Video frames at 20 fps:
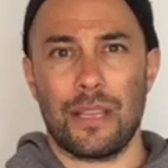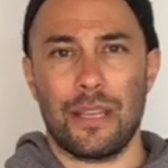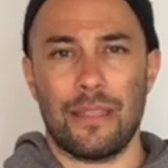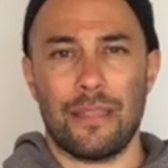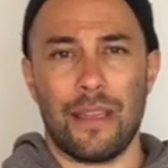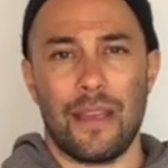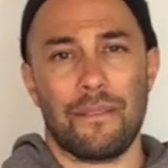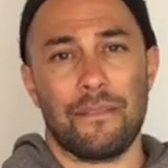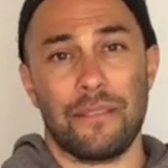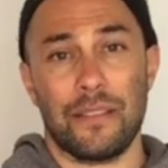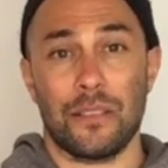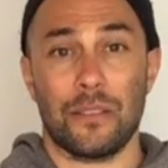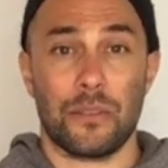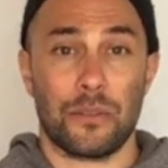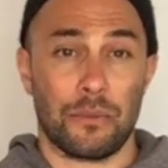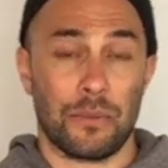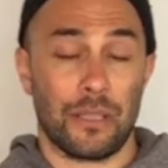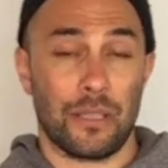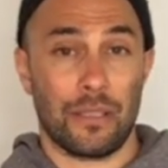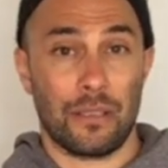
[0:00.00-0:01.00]
And that feels
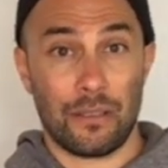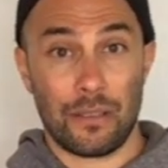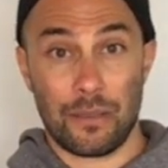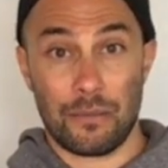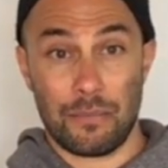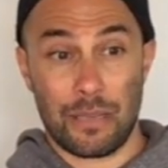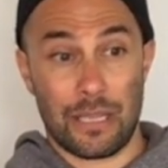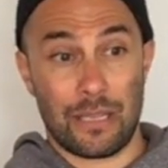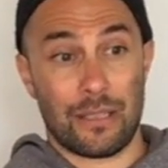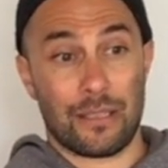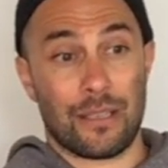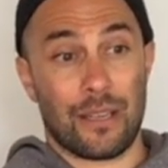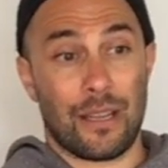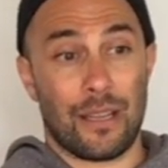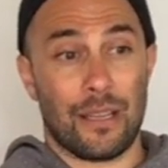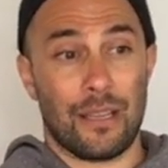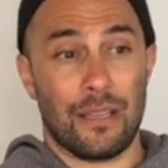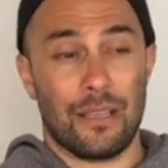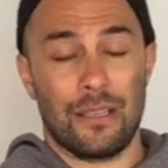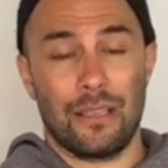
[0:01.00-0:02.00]
really good because
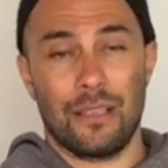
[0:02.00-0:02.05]
I